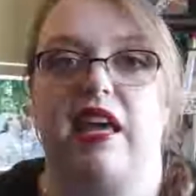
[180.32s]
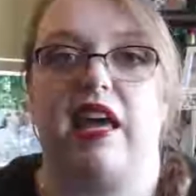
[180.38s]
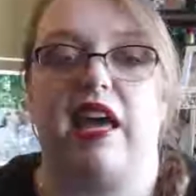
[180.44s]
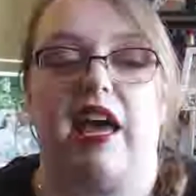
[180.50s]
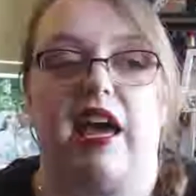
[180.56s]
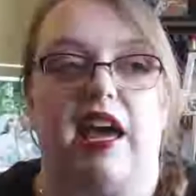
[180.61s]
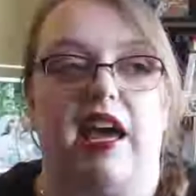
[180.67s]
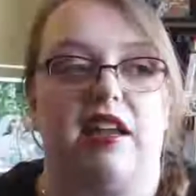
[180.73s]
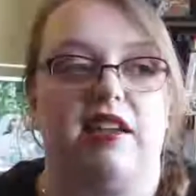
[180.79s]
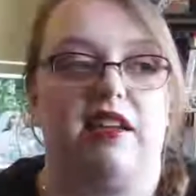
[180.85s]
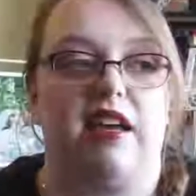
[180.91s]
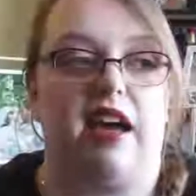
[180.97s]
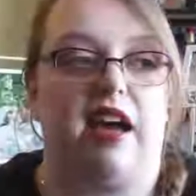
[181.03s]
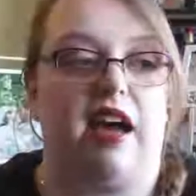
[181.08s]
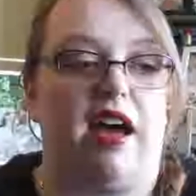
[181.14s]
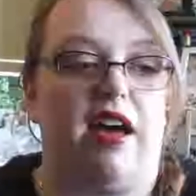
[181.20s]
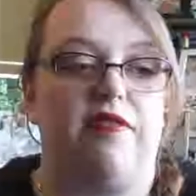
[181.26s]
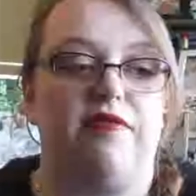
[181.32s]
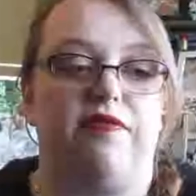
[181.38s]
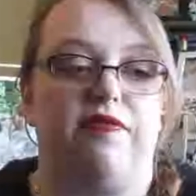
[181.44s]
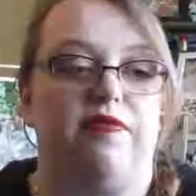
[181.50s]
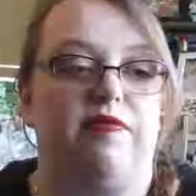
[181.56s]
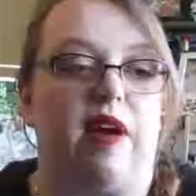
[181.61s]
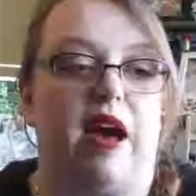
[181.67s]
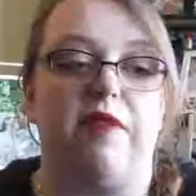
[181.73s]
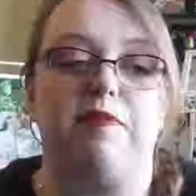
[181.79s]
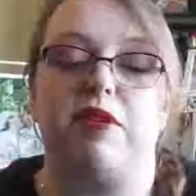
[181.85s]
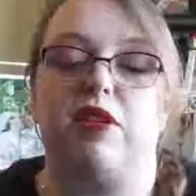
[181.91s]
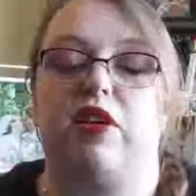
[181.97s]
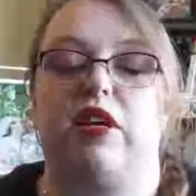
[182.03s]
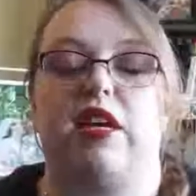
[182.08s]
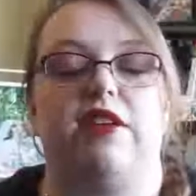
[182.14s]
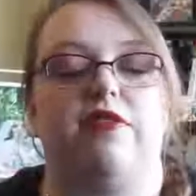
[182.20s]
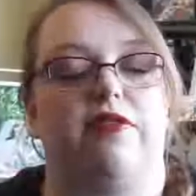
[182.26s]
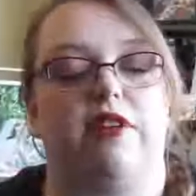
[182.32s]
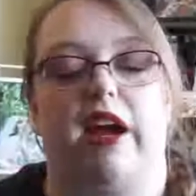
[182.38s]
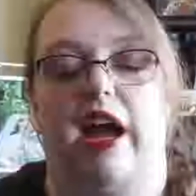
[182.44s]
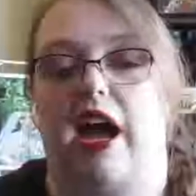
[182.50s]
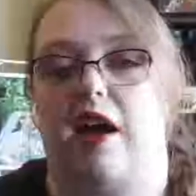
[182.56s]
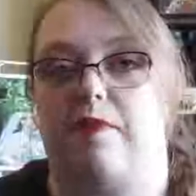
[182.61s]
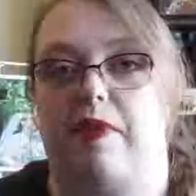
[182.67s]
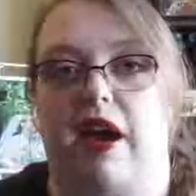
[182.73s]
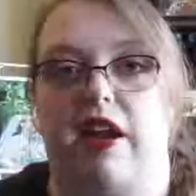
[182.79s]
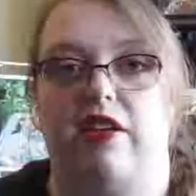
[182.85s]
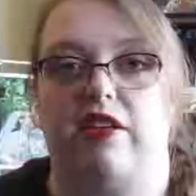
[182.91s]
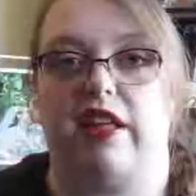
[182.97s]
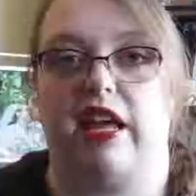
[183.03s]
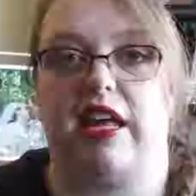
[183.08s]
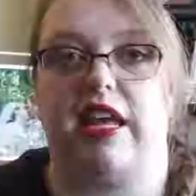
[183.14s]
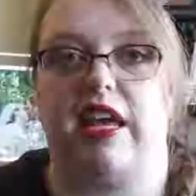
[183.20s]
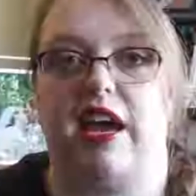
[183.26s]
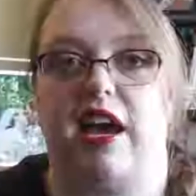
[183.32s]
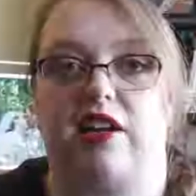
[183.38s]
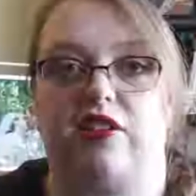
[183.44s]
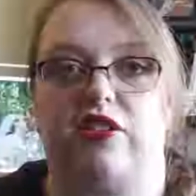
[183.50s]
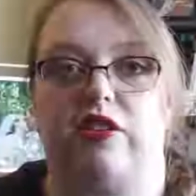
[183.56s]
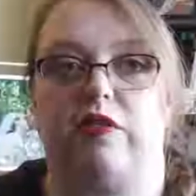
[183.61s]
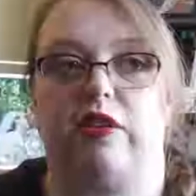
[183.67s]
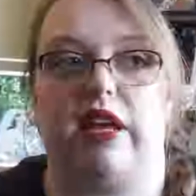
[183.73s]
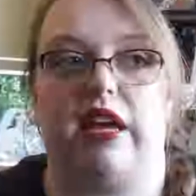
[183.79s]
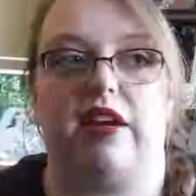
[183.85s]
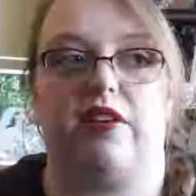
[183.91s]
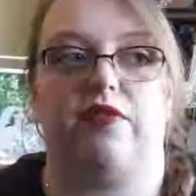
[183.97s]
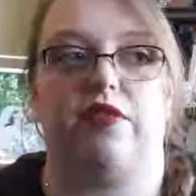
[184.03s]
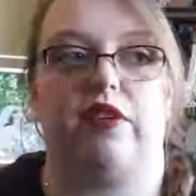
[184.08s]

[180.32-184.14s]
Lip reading: And I've been looking for a hat pattern that he actually would like for